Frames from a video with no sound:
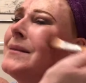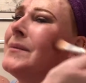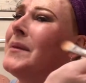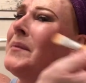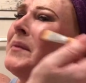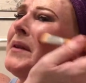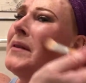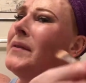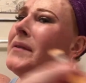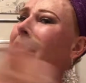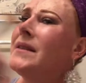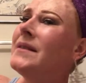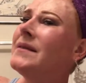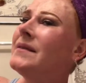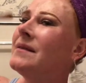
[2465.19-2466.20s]
Be
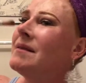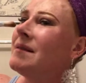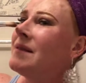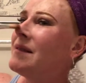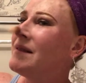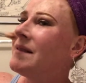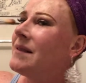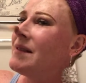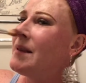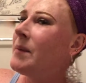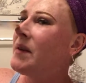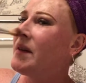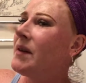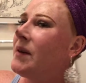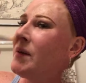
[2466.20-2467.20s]
beautiful. And tip
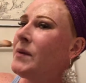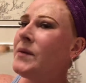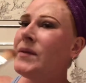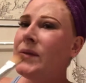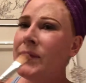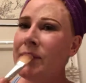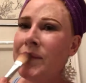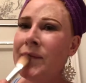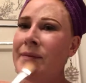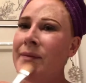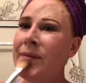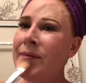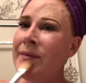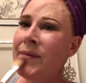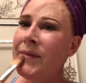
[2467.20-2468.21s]
of the nose.
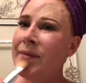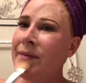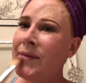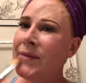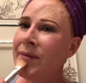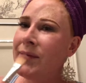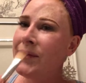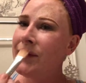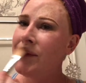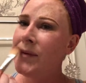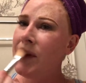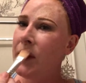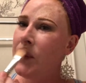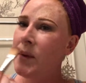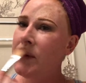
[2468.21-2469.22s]

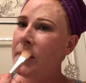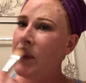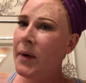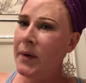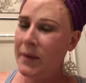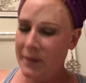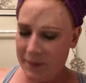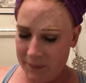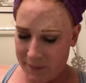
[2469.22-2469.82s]
Cupid's bow.